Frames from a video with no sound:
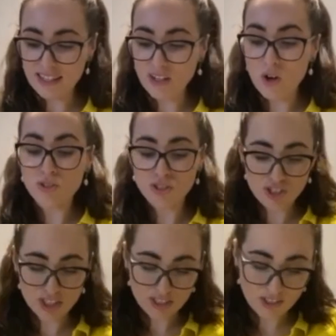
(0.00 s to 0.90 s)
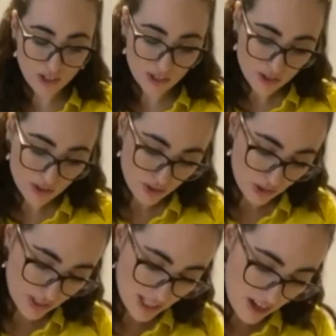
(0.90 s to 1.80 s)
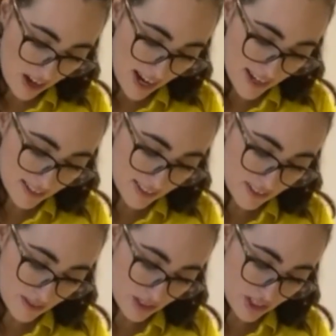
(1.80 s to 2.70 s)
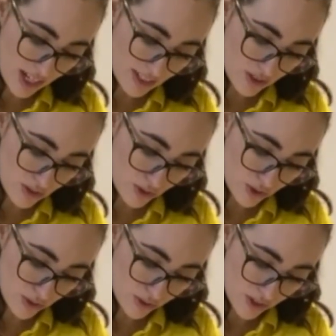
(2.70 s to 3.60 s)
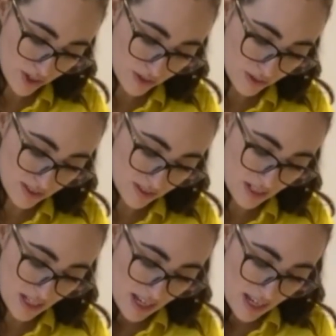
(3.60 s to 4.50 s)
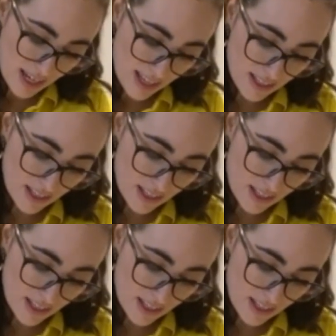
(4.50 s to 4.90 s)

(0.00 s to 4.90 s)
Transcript: then on your chicken, you're going to draw the eyes, which I just do two circles, and then